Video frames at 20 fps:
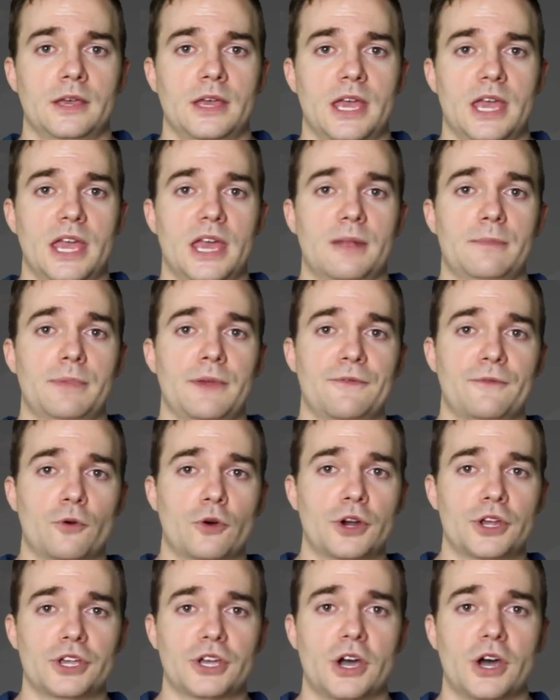And
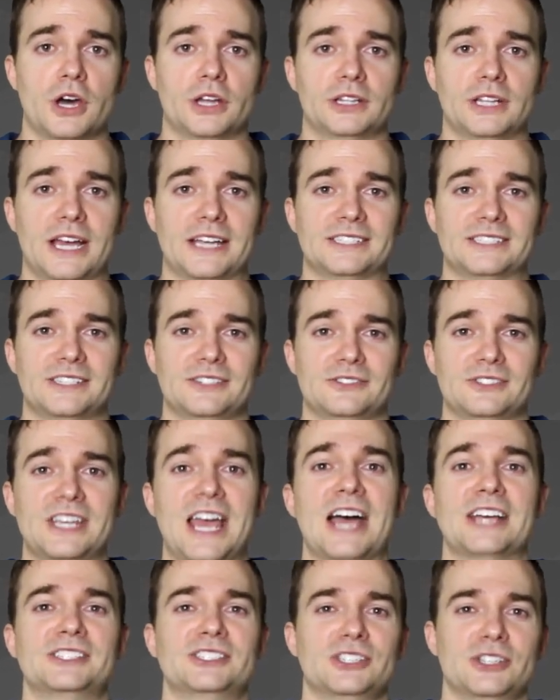before we go, I'd like to
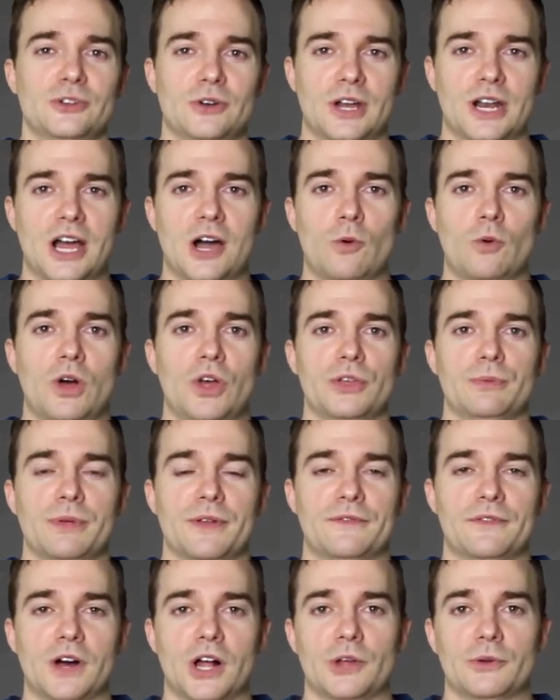test you on how well you've
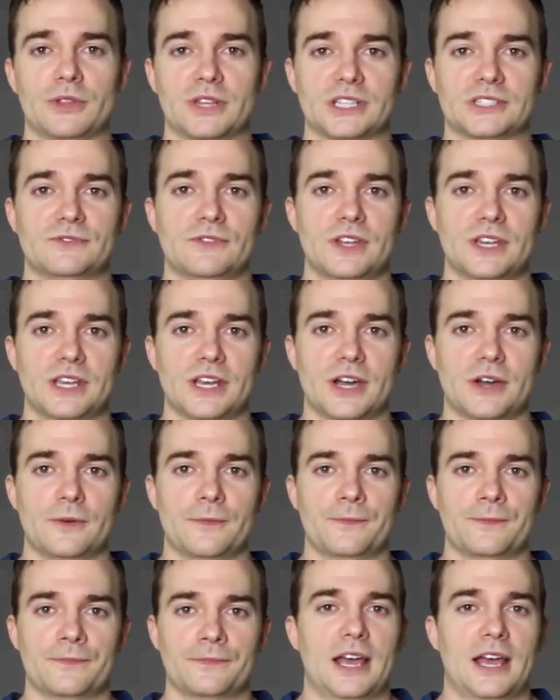been following this video.